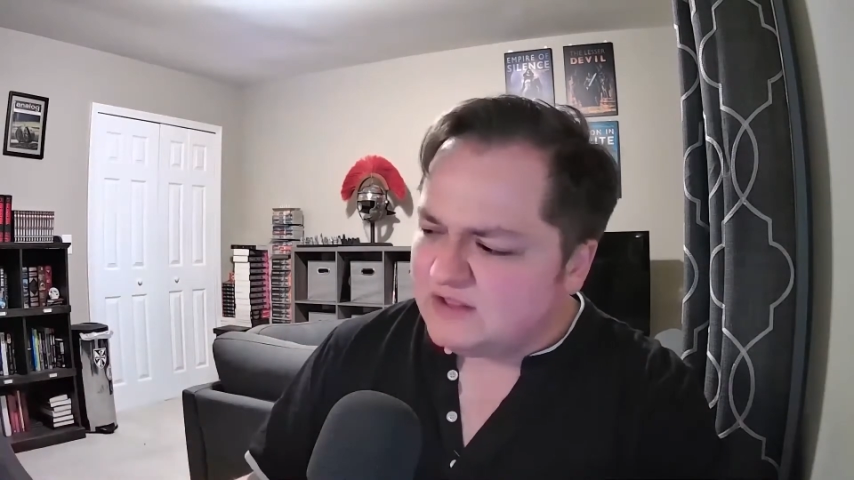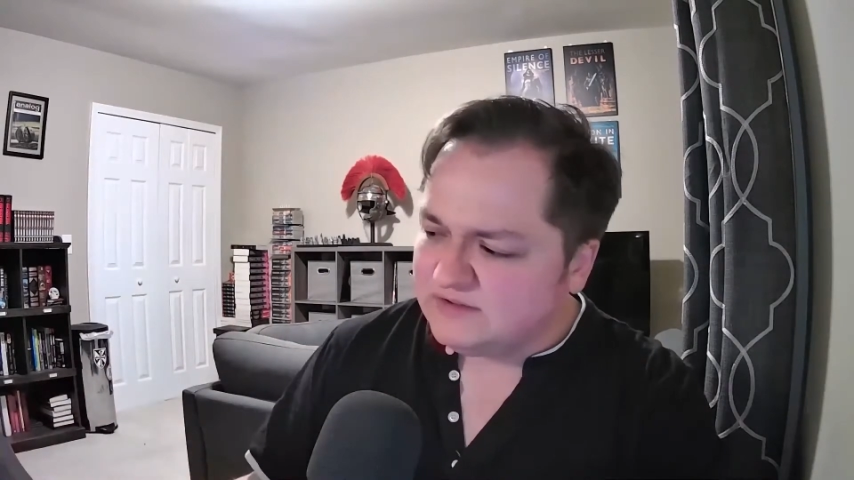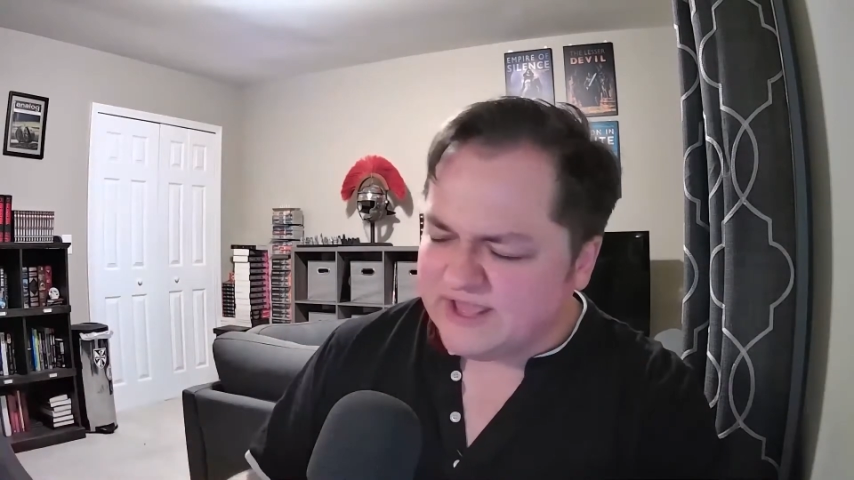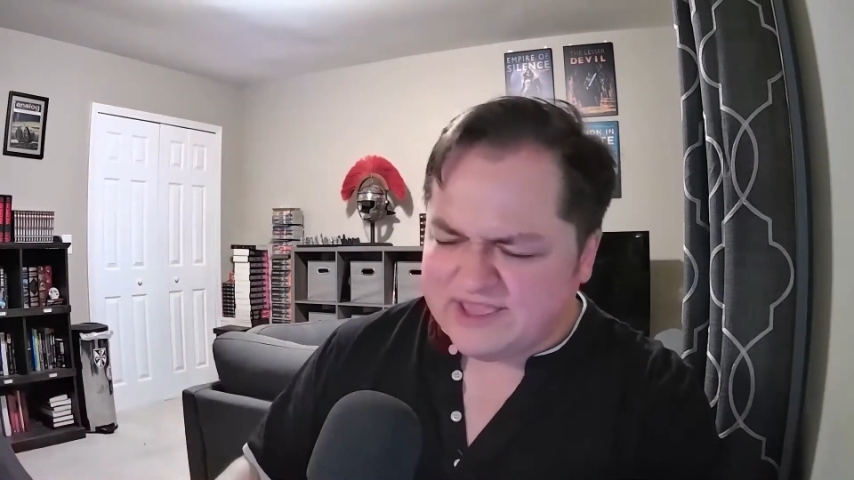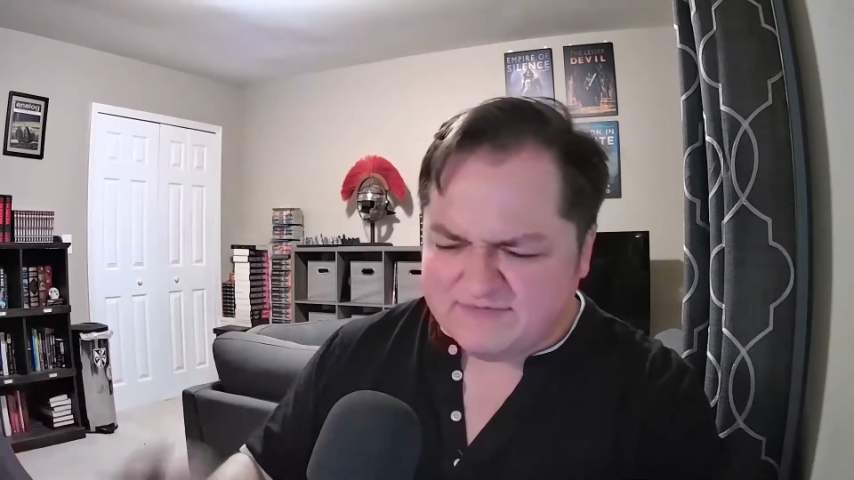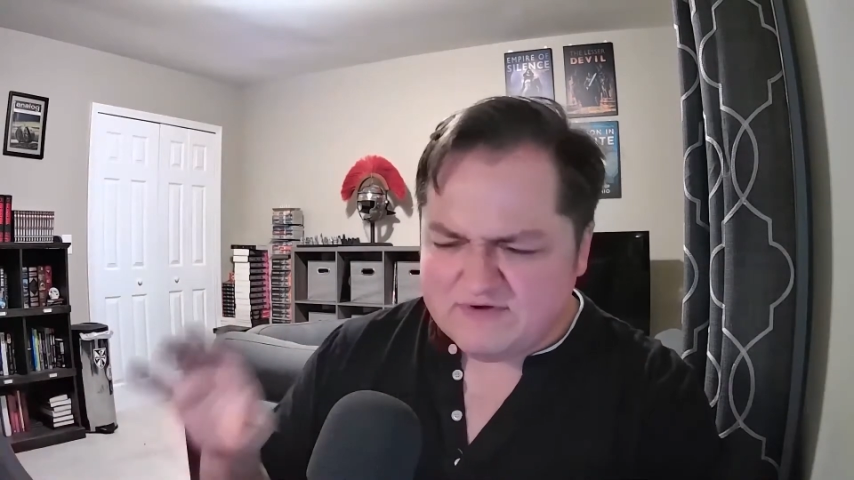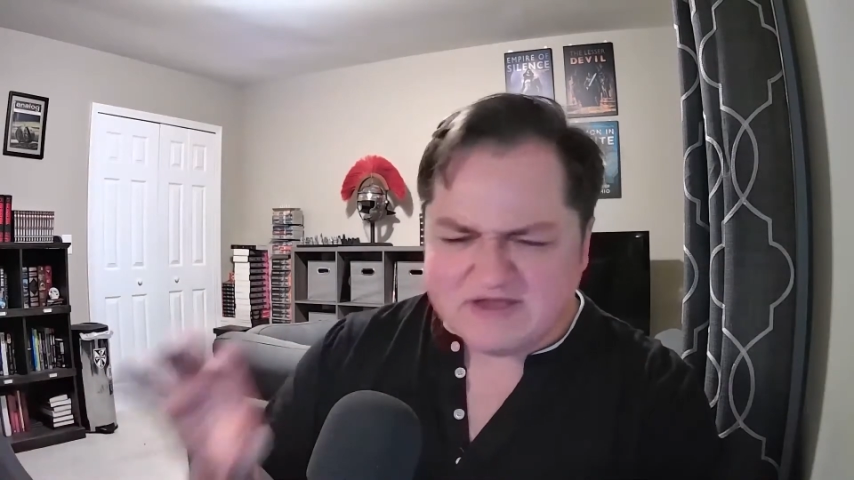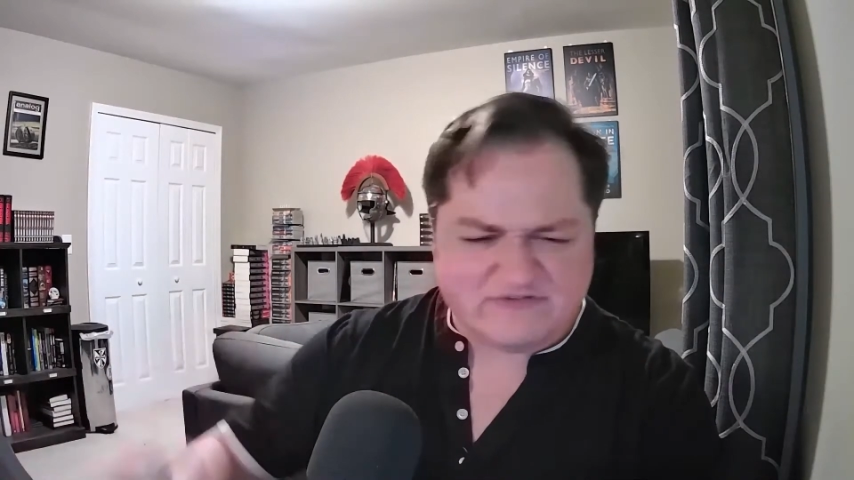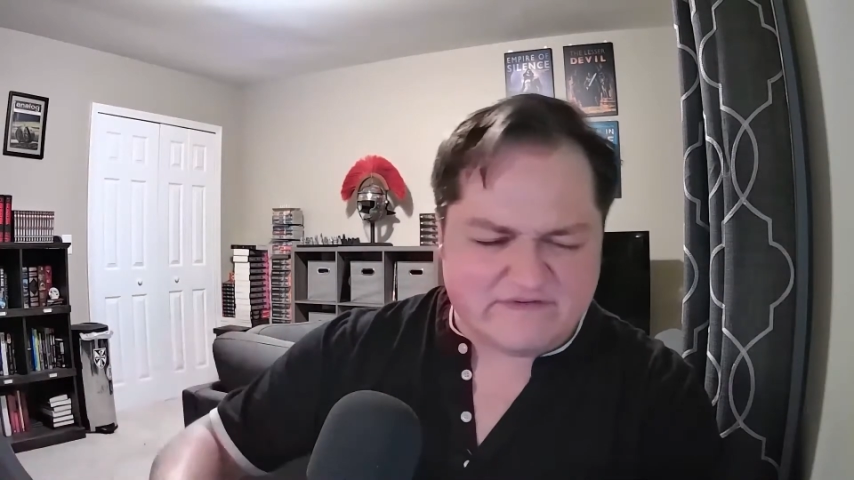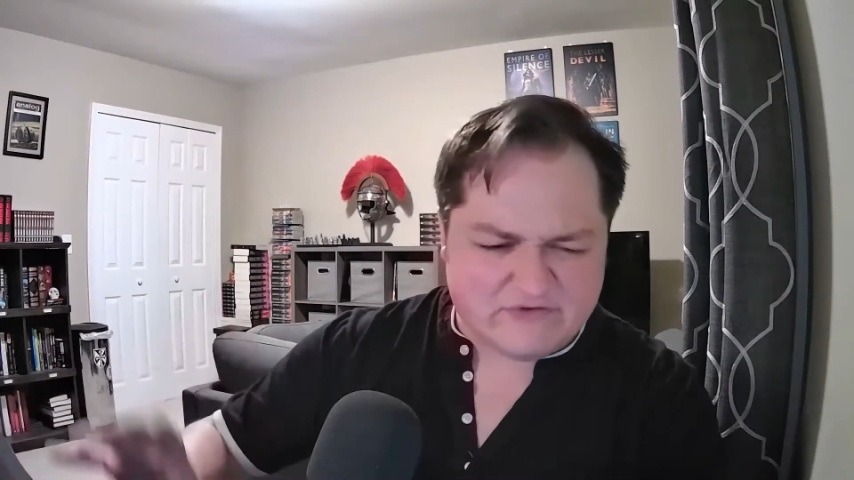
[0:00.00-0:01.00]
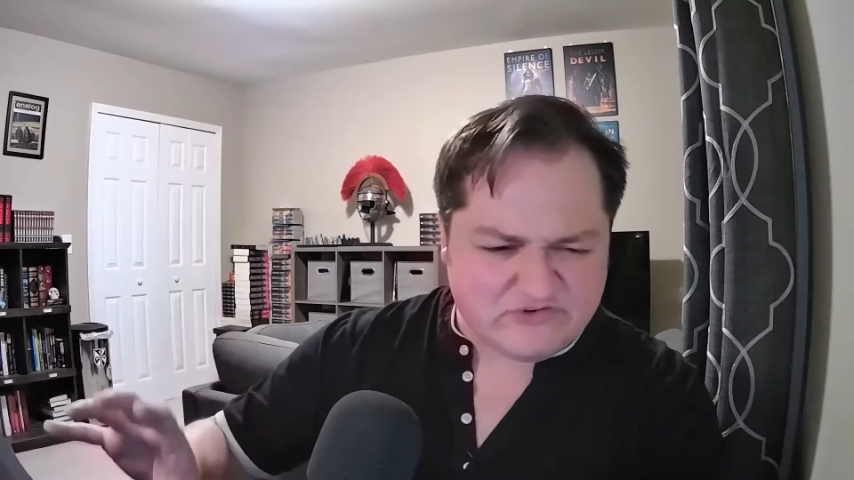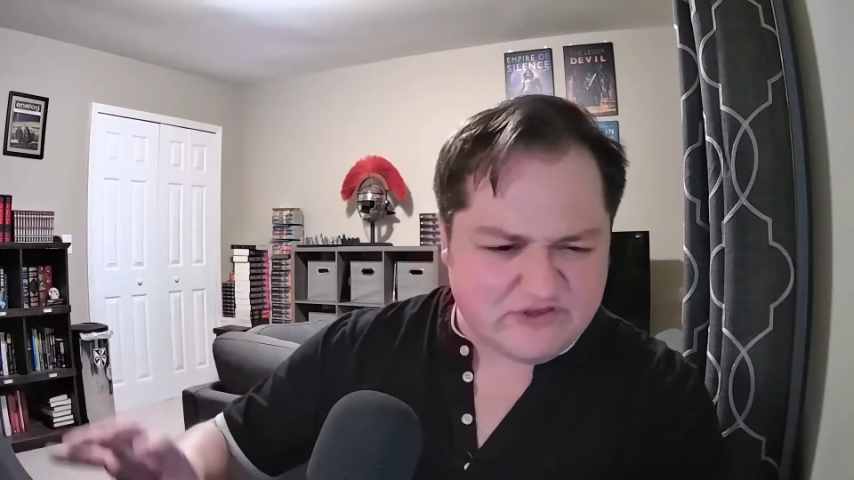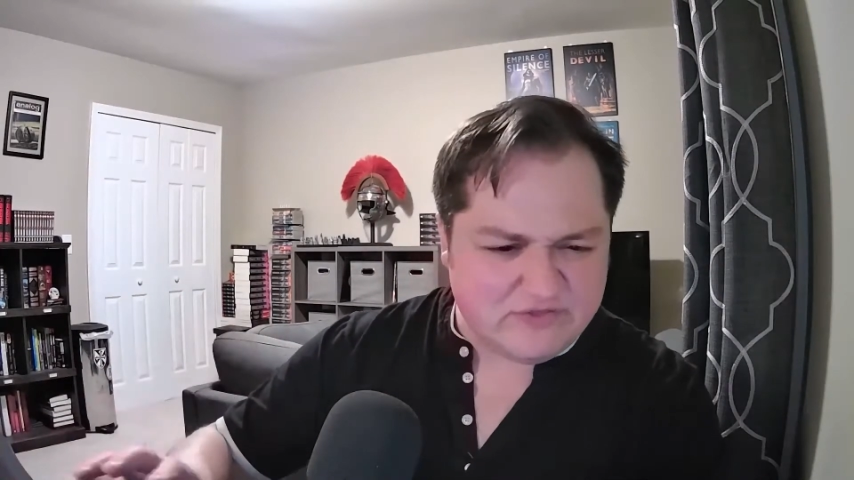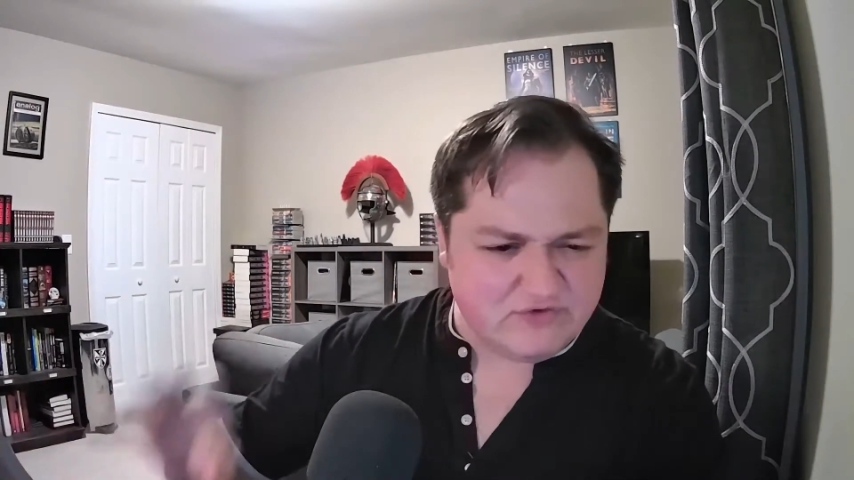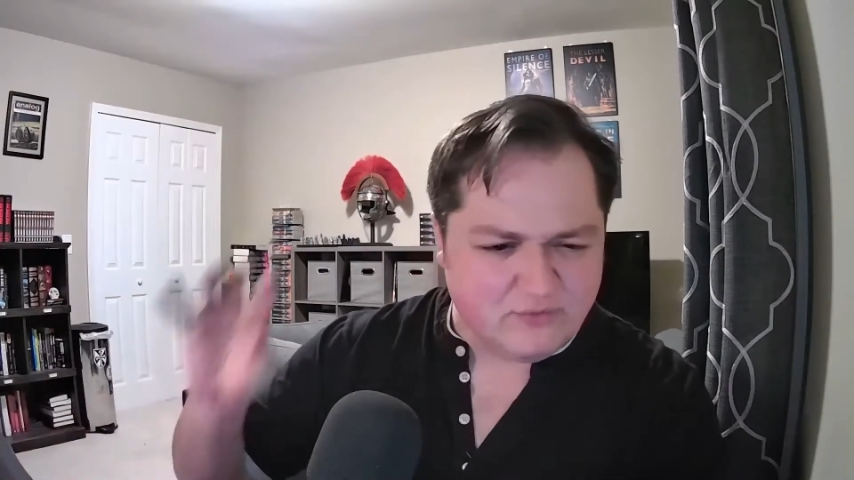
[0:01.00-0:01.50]
like if you guys have ever
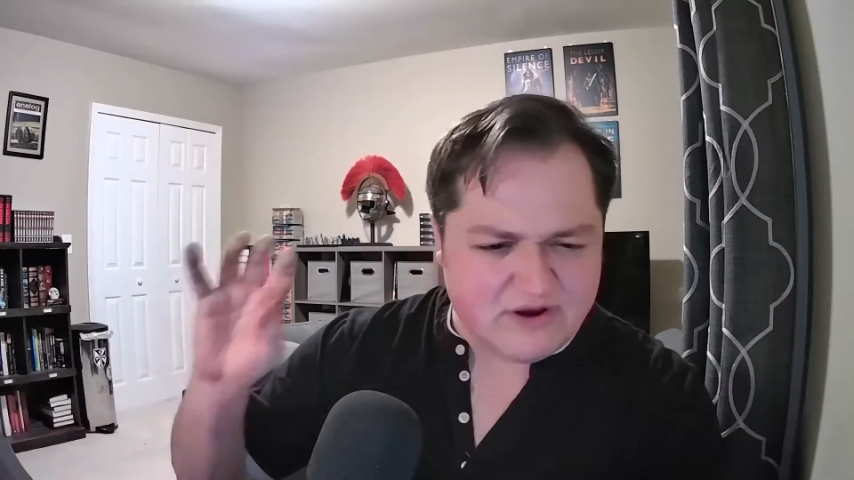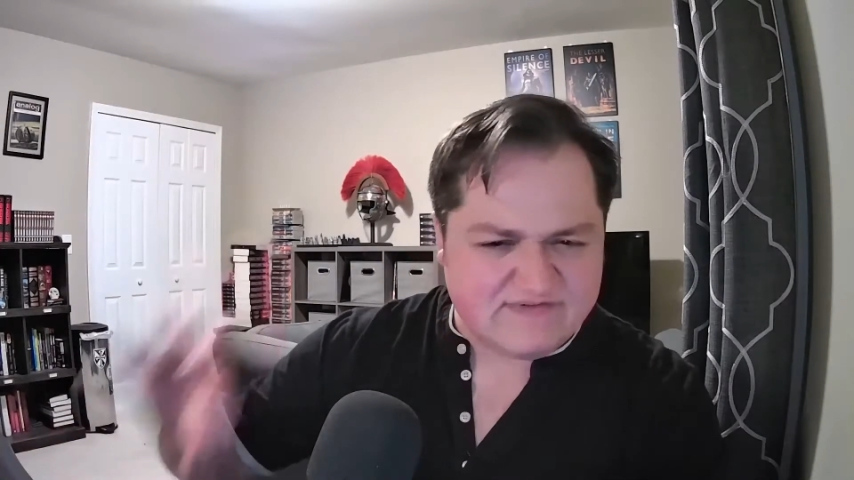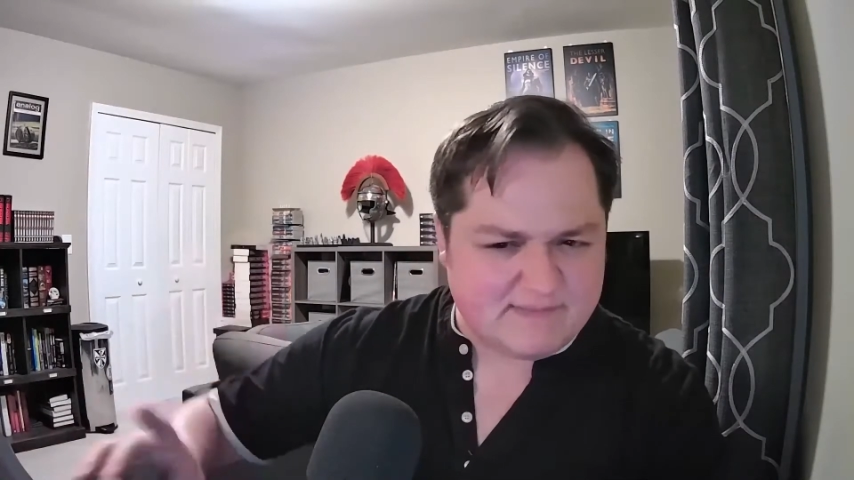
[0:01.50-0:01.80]
seen those What If